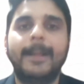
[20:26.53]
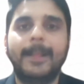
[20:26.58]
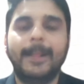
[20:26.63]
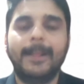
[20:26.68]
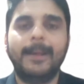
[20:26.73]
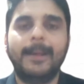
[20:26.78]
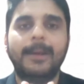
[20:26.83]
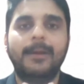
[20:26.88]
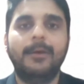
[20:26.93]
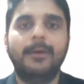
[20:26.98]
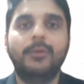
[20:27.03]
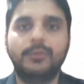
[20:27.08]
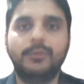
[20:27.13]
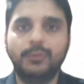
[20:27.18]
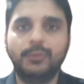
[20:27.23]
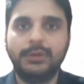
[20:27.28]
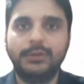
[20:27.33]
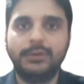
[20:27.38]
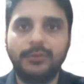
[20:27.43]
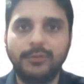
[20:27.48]
or
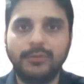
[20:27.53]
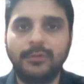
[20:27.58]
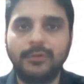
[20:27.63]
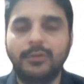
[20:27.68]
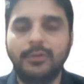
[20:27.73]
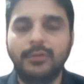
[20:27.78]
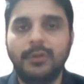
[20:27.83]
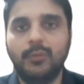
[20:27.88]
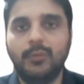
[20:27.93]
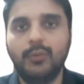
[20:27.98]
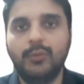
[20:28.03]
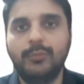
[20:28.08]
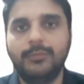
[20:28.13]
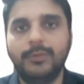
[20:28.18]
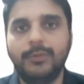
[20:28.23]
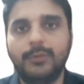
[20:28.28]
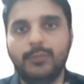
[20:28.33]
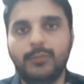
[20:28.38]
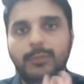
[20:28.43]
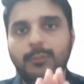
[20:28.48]
to enter the
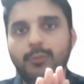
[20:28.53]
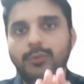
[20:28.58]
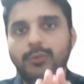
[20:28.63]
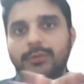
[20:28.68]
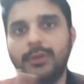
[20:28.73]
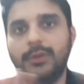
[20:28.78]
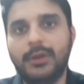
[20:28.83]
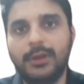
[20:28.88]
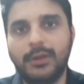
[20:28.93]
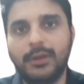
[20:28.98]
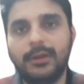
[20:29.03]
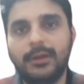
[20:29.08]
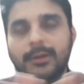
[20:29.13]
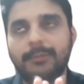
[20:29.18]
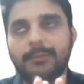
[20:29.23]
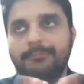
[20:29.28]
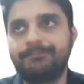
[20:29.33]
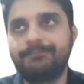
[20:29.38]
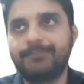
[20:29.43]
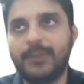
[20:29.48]
room, we put
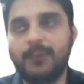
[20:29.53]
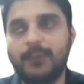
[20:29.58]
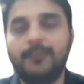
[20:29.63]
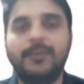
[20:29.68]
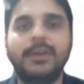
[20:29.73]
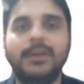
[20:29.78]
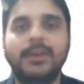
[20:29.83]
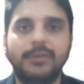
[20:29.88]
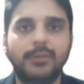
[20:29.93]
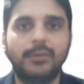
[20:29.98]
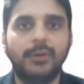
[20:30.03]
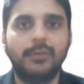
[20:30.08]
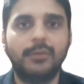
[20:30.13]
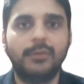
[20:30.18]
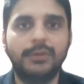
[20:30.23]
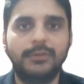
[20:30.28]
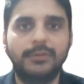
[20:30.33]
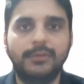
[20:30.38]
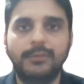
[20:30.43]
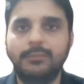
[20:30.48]
a fence around
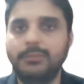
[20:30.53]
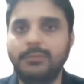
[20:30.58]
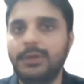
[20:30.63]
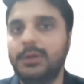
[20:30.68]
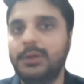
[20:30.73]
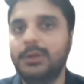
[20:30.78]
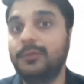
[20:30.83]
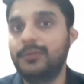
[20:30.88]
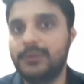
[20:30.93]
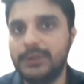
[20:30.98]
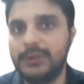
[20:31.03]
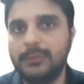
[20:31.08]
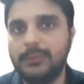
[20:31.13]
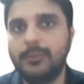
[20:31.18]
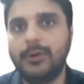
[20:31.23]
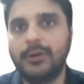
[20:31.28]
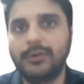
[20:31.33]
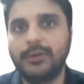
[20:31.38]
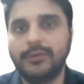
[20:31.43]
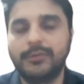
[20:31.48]
it made of steel
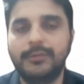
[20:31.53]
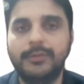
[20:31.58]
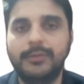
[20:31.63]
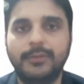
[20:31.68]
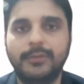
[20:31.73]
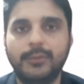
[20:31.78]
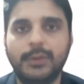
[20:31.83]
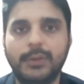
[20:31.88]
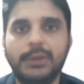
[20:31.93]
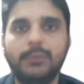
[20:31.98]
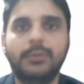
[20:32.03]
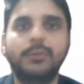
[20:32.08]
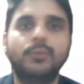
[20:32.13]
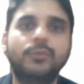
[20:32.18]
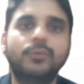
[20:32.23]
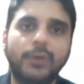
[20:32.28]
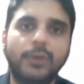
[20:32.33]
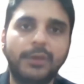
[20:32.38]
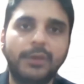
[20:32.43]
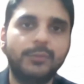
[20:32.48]
bars. So anyone
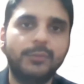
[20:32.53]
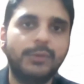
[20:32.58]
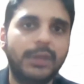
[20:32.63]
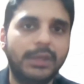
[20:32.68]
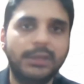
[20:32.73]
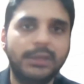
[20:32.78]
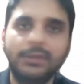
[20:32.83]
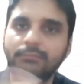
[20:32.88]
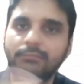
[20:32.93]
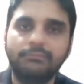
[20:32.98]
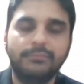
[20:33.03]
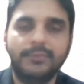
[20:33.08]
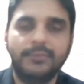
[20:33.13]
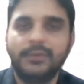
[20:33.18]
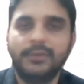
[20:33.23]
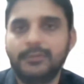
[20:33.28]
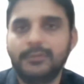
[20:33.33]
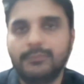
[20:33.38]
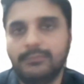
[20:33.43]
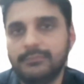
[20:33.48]
who tries to get in
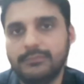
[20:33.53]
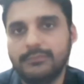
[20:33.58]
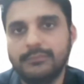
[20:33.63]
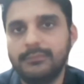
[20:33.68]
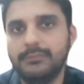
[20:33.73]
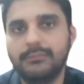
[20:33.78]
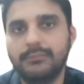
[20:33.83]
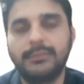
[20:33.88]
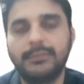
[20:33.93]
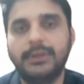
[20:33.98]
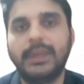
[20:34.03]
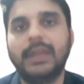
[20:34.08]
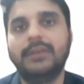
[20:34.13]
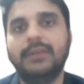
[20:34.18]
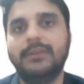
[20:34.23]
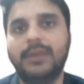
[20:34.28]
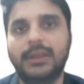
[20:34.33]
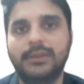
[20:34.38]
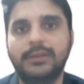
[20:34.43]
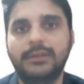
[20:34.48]
just
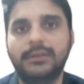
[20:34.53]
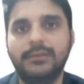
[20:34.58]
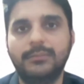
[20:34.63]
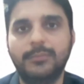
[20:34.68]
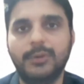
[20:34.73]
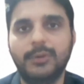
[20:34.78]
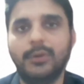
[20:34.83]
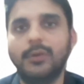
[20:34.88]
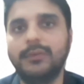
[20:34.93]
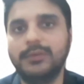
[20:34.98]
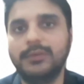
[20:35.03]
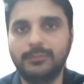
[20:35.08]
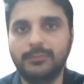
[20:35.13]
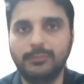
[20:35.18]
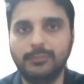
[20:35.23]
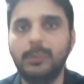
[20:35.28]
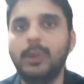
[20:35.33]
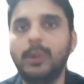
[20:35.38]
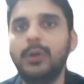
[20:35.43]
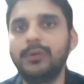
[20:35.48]
can't get in because
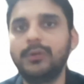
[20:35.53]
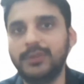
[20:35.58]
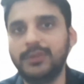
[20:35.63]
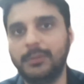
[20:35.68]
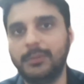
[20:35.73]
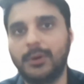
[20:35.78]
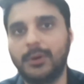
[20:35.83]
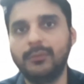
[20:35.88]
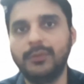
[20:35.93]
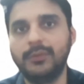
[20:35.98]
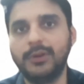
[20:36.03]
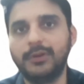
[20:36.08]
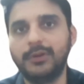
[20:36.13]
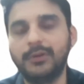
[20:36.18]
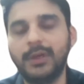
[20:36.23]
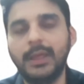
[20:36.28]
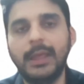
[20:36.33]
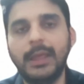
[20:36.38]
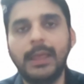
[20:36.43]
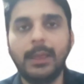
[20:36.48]
it blocks them out
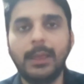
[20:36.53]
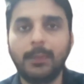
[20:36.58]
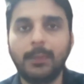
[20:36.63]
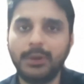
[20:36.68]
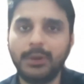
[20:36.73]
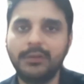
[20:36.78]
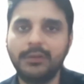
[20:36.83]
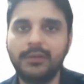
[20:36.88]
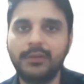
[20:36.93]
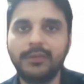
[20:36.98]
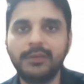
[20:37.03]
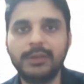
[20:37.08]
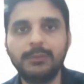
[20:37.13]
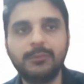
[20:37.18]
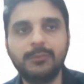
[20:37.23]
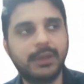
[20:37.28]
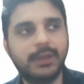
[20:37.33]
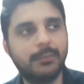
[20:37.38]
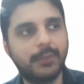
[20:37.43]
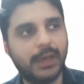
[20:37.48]
there. But at the
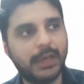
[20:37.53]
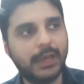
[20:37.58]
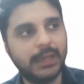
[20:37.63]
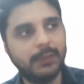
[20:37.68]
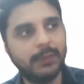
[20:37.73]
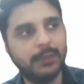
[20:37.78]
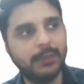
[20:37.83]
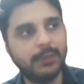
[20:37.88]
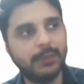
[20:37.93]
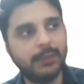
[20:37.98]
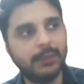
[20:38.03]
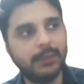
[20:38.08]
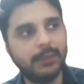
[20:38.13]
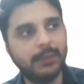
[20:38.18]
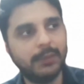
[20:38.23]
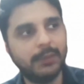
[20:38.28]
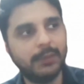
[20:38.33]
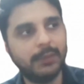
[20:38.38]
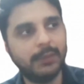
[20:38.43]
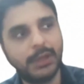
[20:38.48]
same time, I am
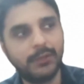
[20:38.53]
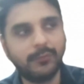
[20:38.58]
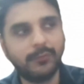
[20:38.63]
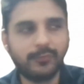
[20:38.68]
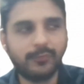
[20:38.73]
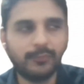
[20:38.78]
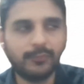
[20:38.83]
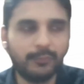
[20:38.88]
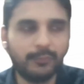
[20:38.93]
able to kind of